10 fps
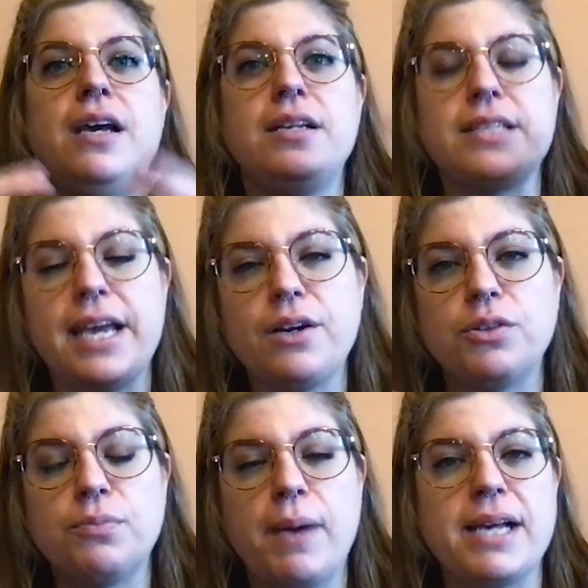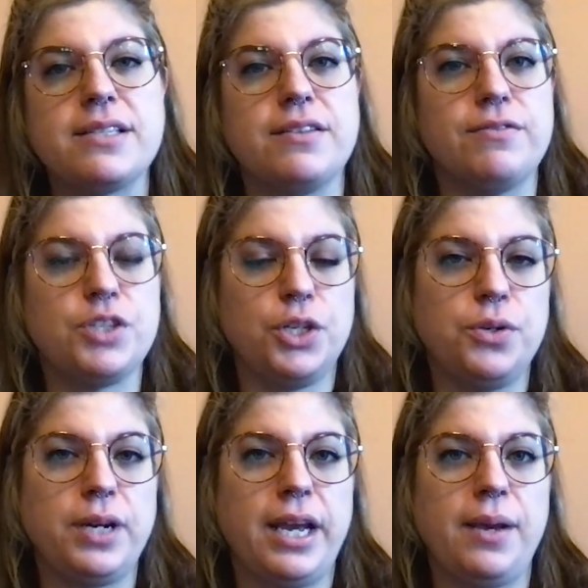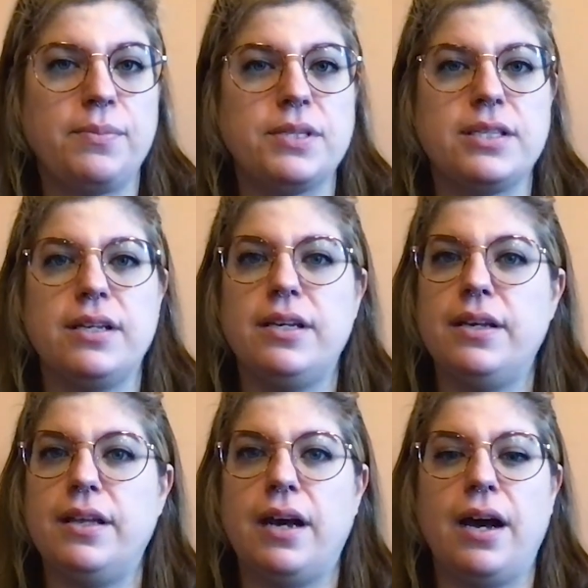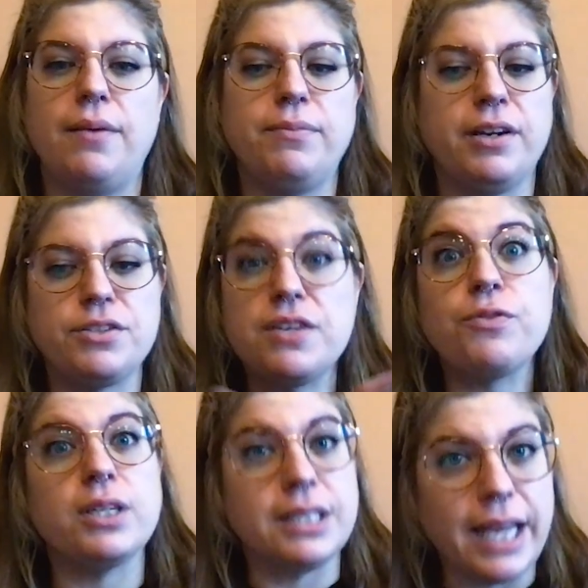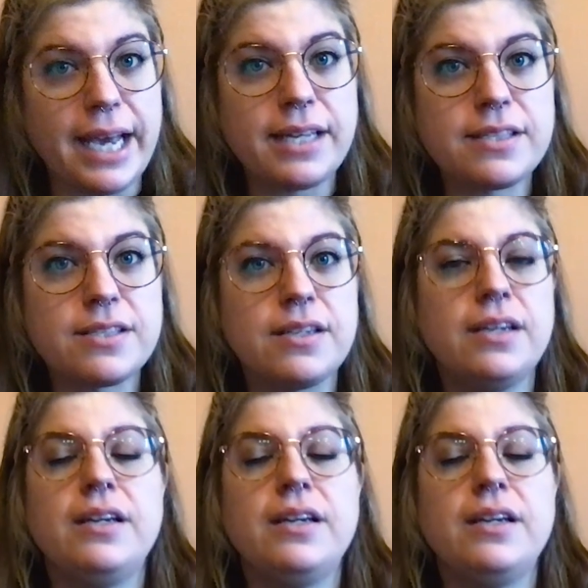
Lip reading: tangled mess of SKU names. They're different lengths.